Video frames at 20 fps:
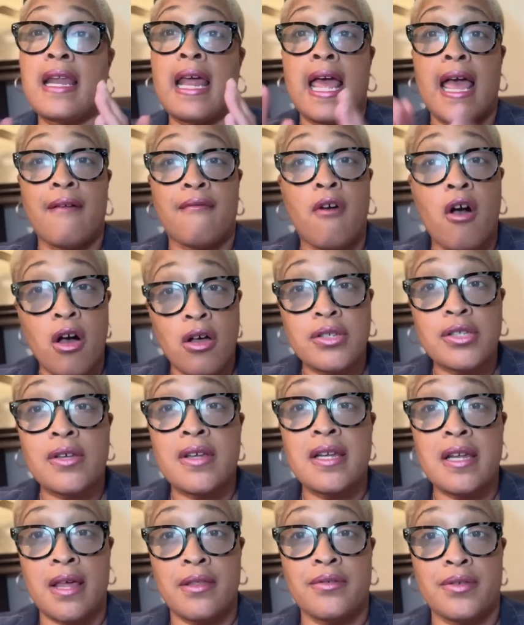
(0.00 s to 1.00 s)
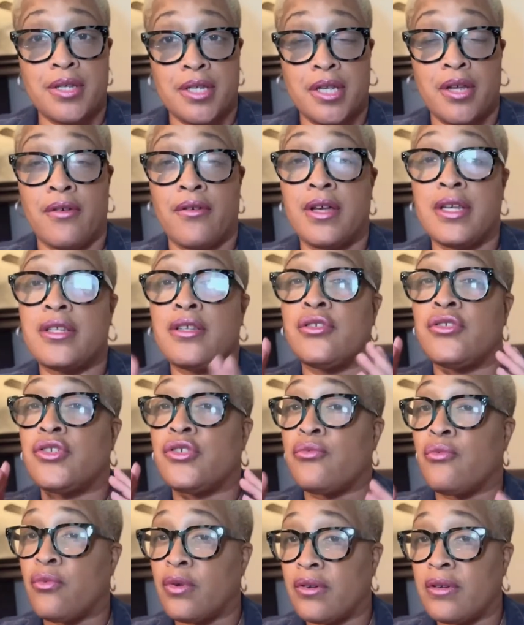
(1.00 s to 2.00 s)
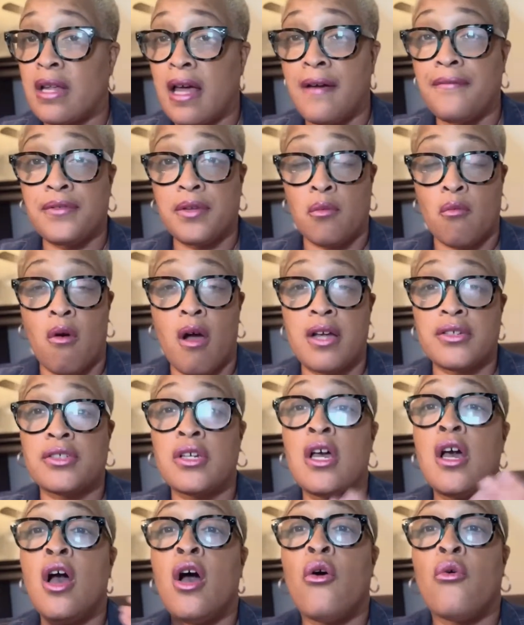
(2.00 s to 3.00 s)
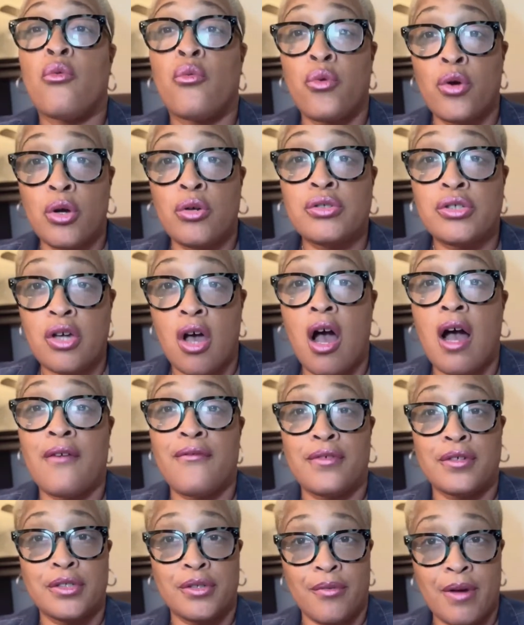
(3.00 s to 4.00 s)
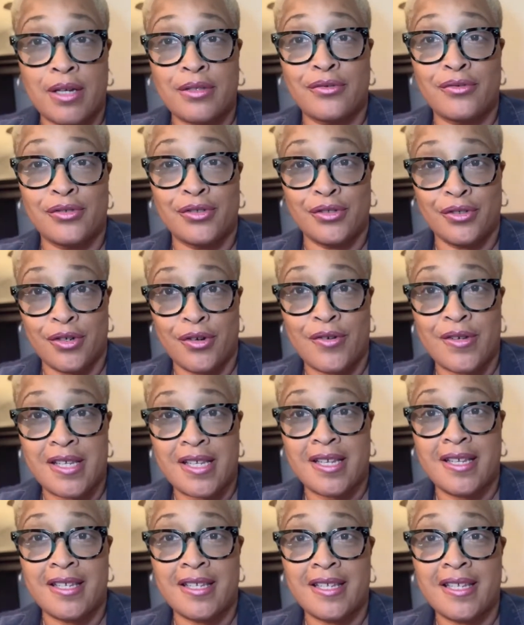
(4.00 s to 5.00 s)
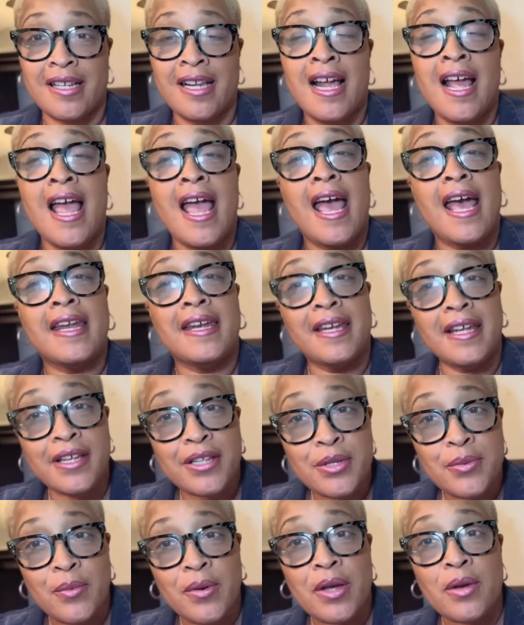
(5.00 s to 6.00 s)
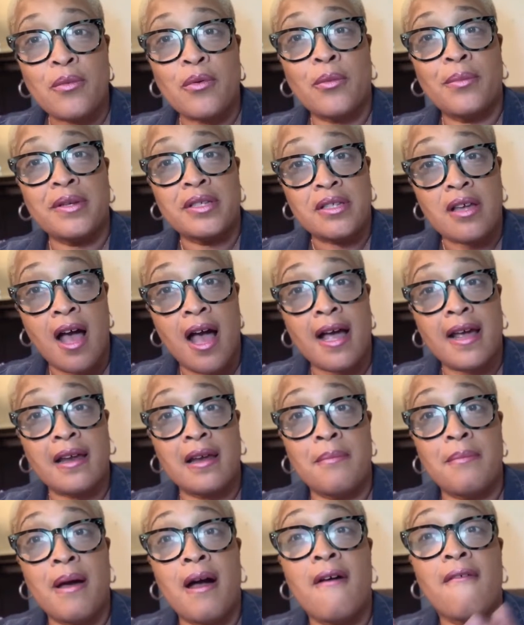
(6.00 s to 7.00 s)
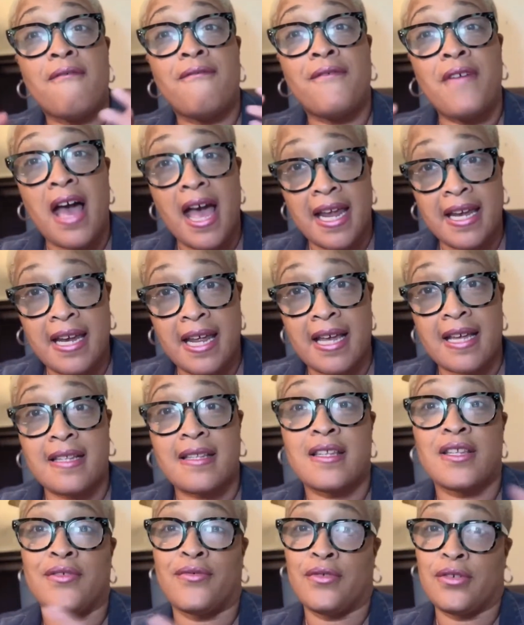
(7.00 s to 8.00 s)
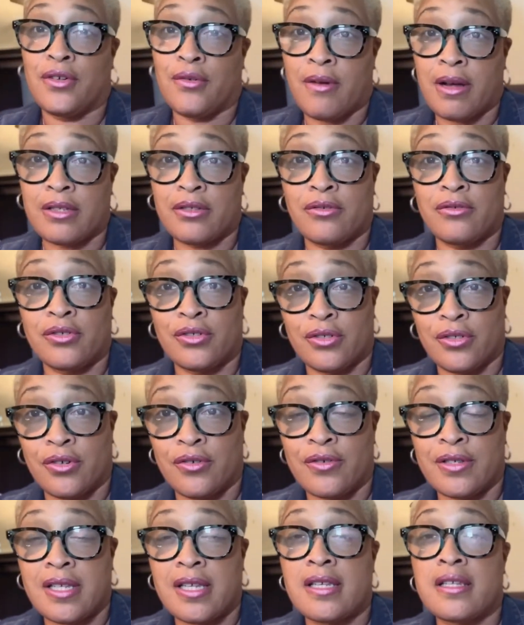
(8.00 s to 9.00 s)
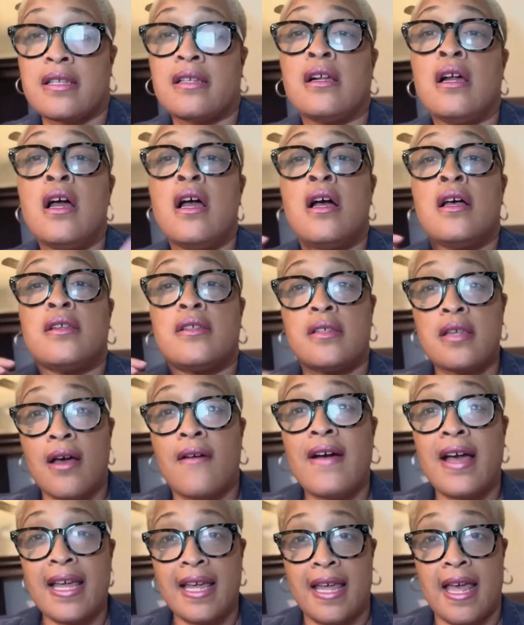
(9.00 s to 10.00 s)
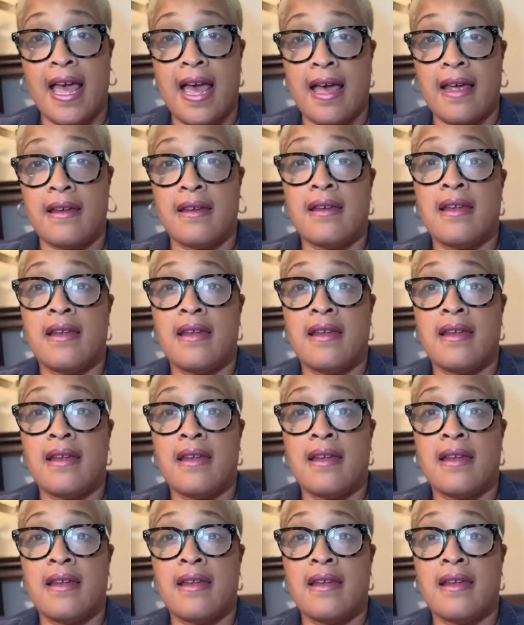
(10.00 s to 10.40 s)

I have also another series that you would love to watch, Real Talk for Directors and Nurses. And this week we'll be talking about finances for directors and nurses. So again,